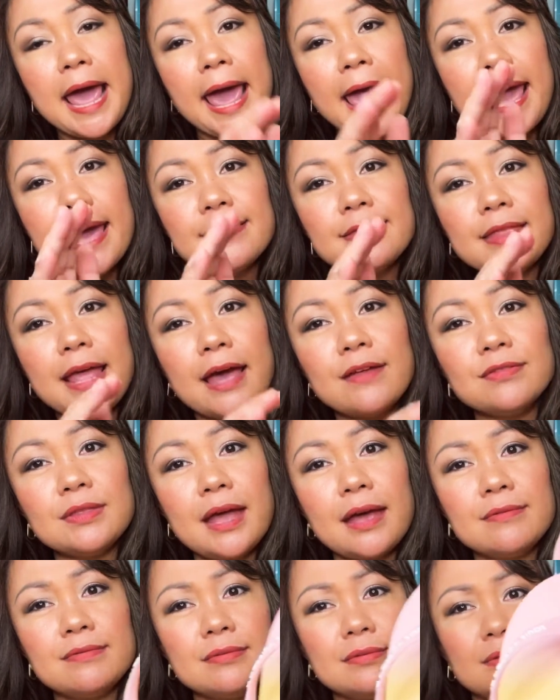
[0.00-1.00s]
And
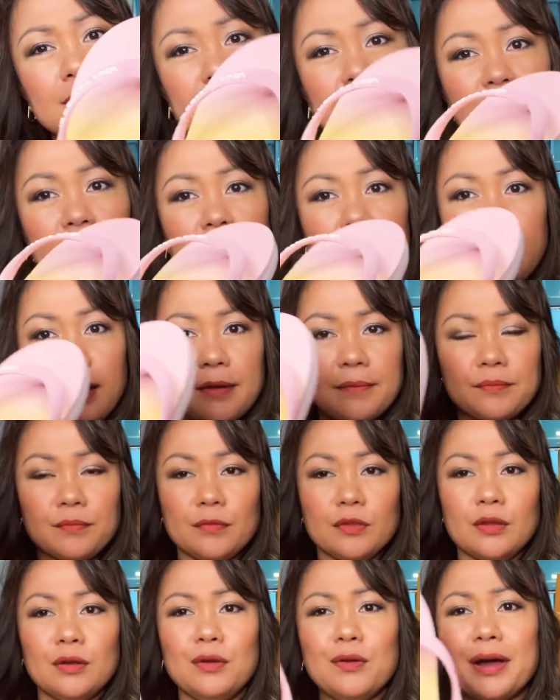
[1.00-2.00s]
look